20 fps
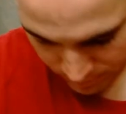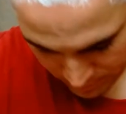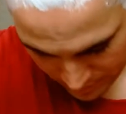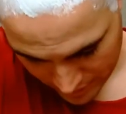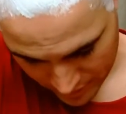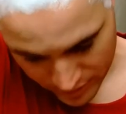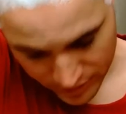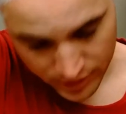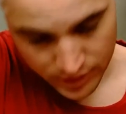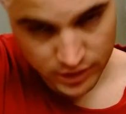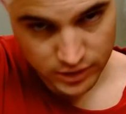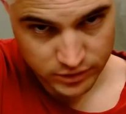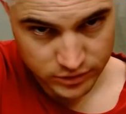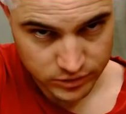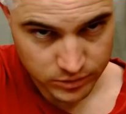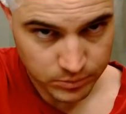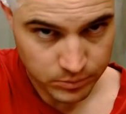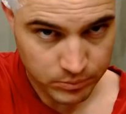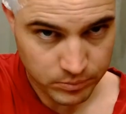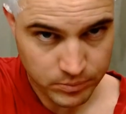painting in
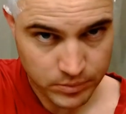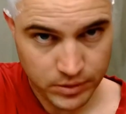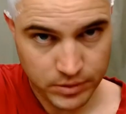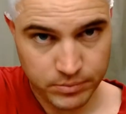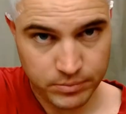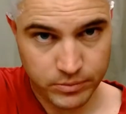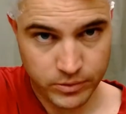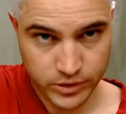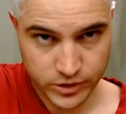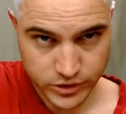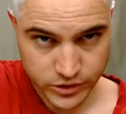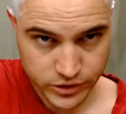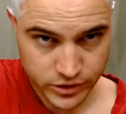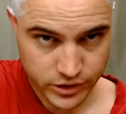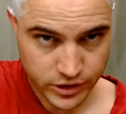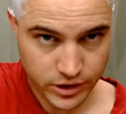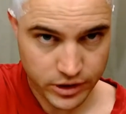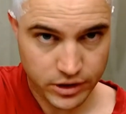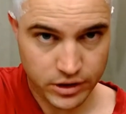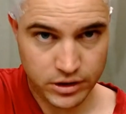some
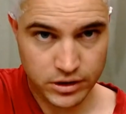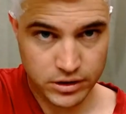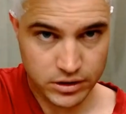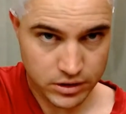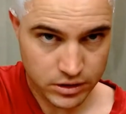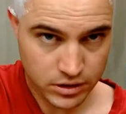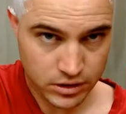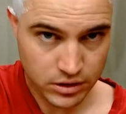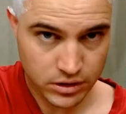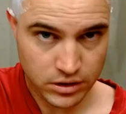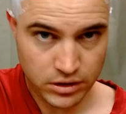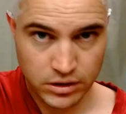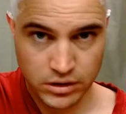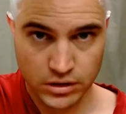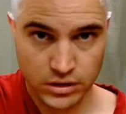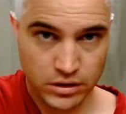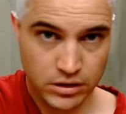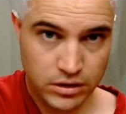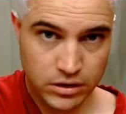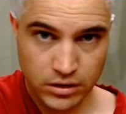moisture,
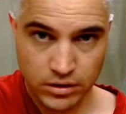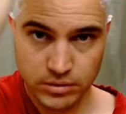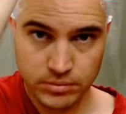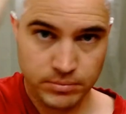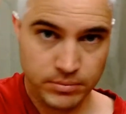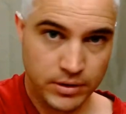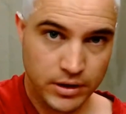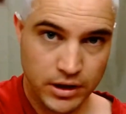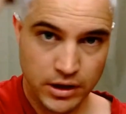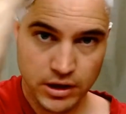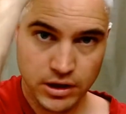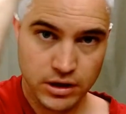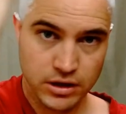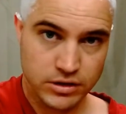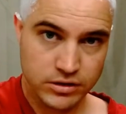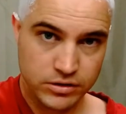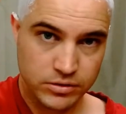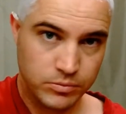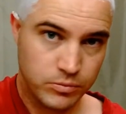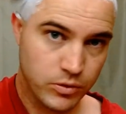painting
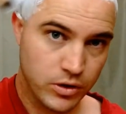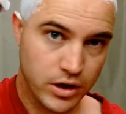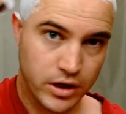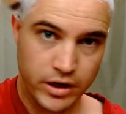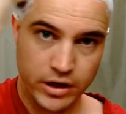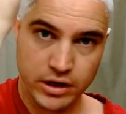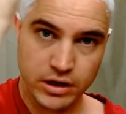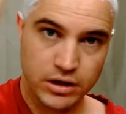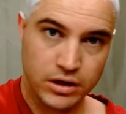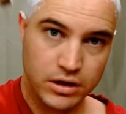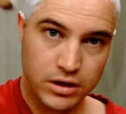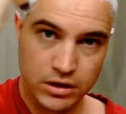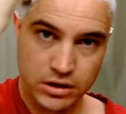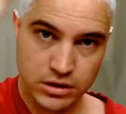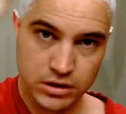on some water.